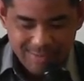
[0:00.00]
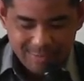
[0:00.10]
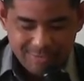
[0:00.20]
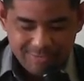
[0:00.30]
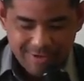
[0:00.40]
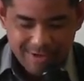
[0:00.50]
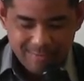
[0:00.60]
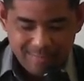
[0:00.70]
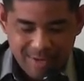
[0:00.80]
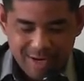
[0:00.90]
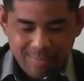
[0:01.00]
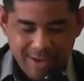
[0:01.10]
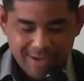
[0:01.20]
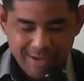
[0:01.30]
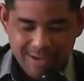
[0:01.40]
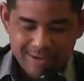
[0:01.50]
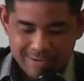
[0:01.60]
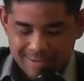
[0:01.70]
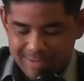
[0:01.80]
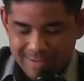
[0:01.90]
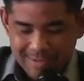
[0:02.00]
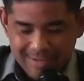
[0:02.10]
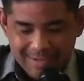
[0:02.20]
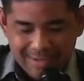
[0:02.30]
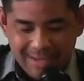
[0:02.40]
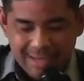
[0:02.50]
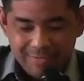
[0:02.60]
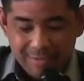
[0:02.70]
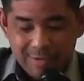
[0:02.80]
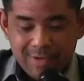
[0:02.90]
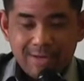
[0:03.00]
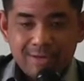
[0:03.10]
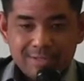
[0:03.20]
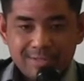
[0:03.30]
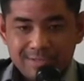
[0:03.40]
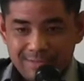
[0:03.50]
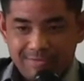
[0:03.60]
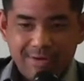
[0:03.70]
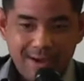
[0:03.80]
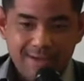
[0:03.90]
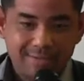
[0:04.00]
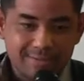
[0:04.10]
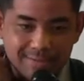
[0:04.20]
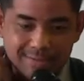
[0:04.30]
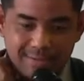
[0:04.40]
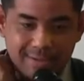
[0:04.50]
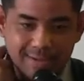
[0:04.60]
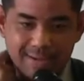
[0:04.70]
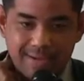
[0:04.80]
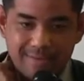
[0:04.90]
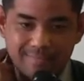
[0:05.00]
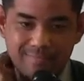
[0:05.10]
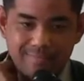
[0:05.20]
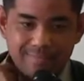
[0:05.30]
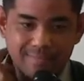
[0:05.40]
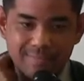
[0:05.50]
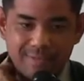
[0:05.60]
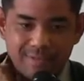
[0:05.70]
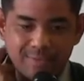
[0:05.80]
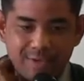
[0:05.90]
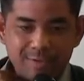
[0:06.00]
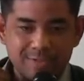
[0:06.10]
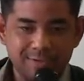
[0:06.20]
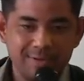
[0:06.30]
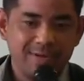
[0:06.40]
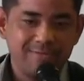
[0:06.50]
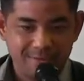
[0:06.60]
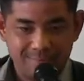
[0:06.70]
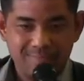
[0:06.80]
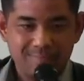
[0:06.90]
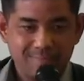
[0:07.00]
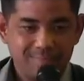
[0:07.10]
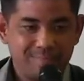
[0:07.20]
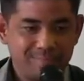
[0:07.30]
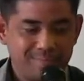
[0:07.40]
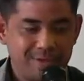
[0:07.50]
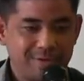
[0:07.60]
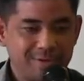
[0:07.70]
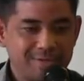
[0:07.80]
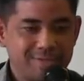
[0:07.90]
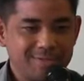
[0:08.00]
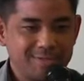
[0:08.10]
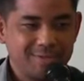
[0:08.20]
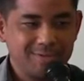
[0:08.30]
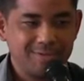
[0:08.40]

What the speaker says: But with Manny Pacquiao, even though he lost the fight, the people still love him because